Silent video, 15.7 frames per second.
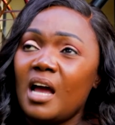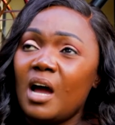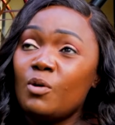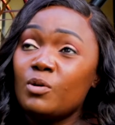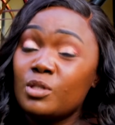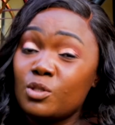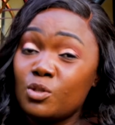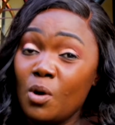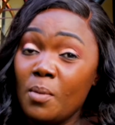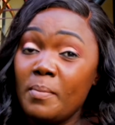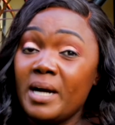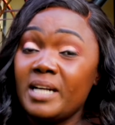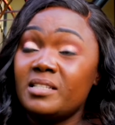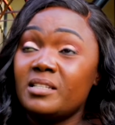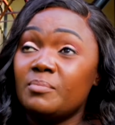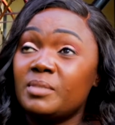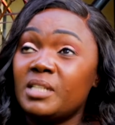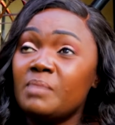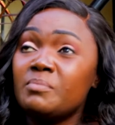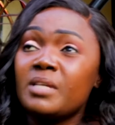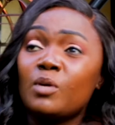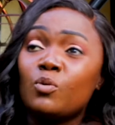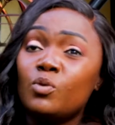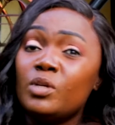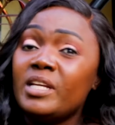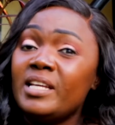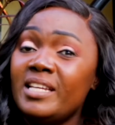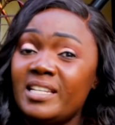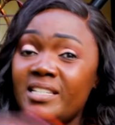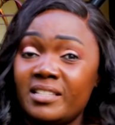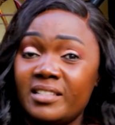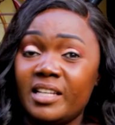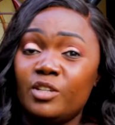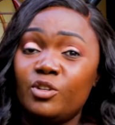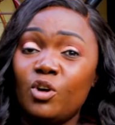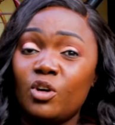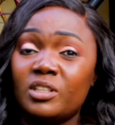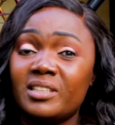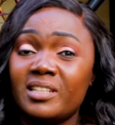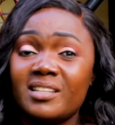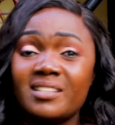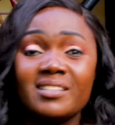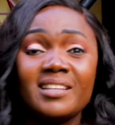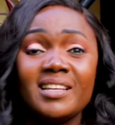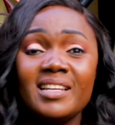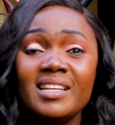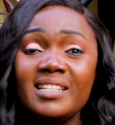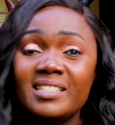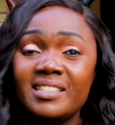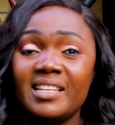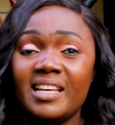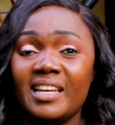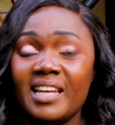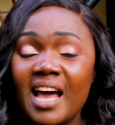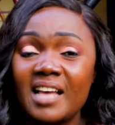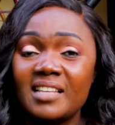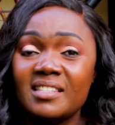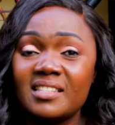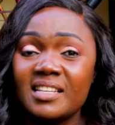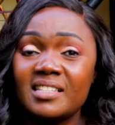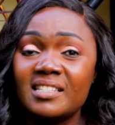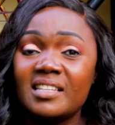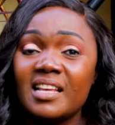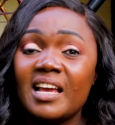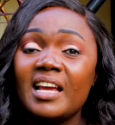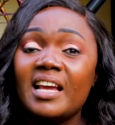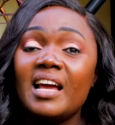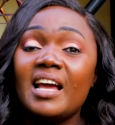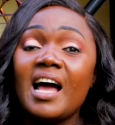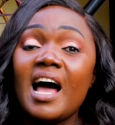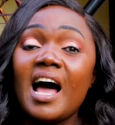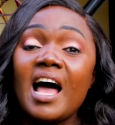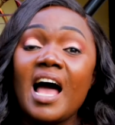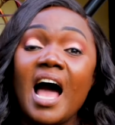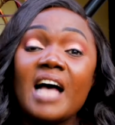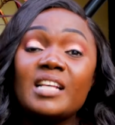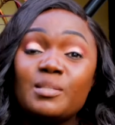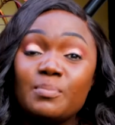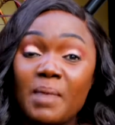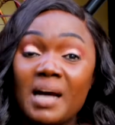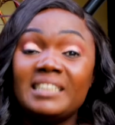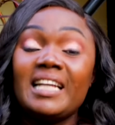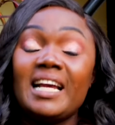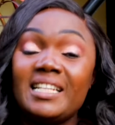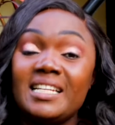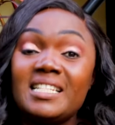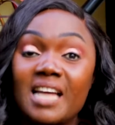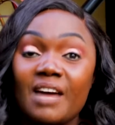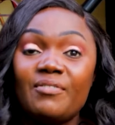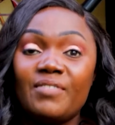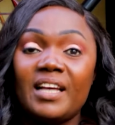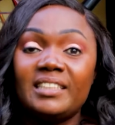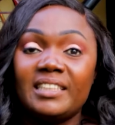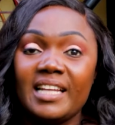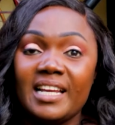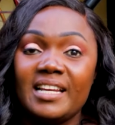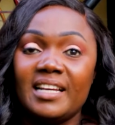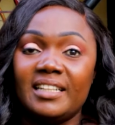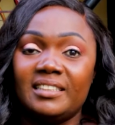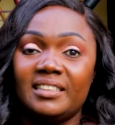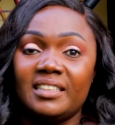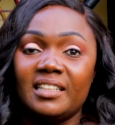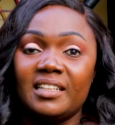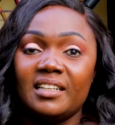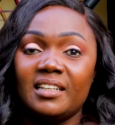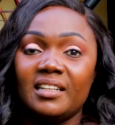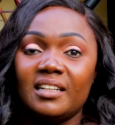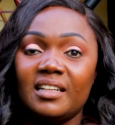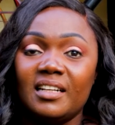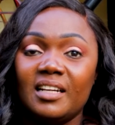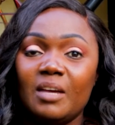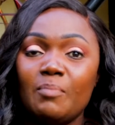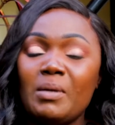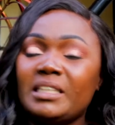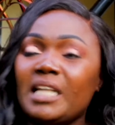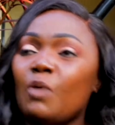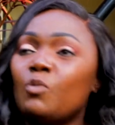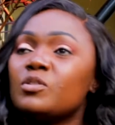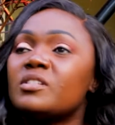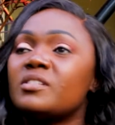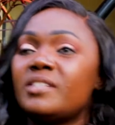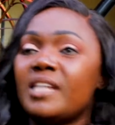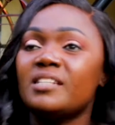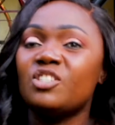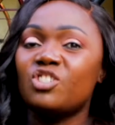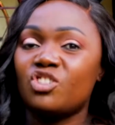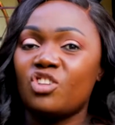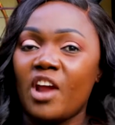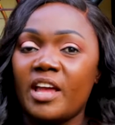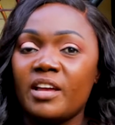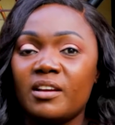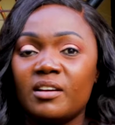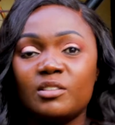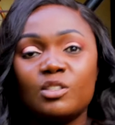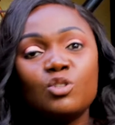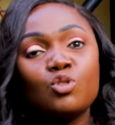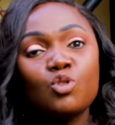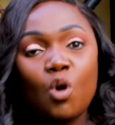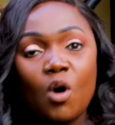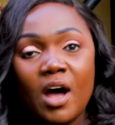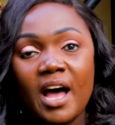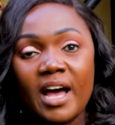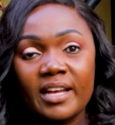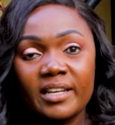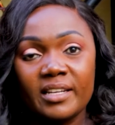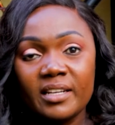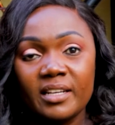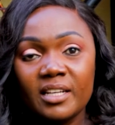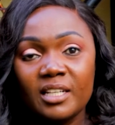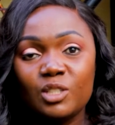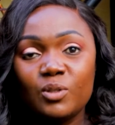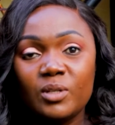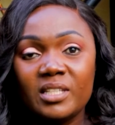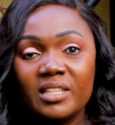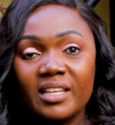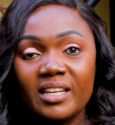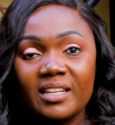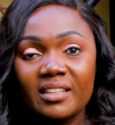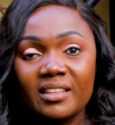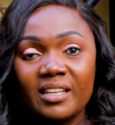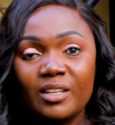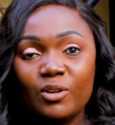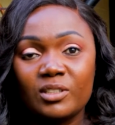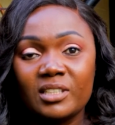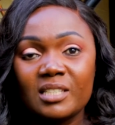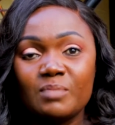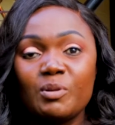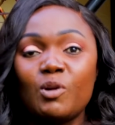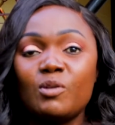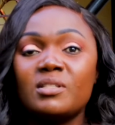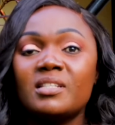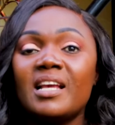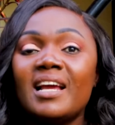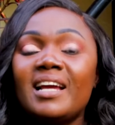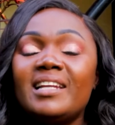I was so mad, sometimes I could hit the doctors, hit the nurses. As much, I didn't have that energy. But I was just trying so hard to hit the doctors, because